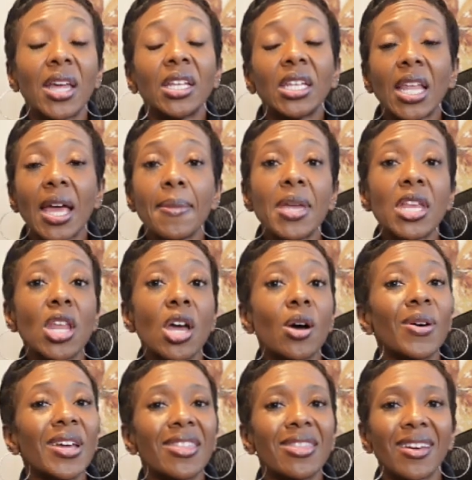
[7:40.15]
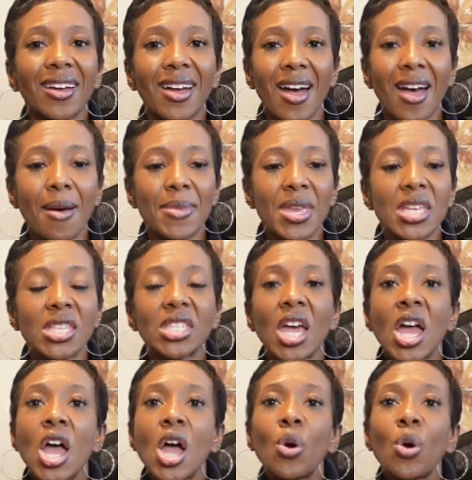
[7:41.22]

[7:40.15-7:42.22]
and let me know in the comments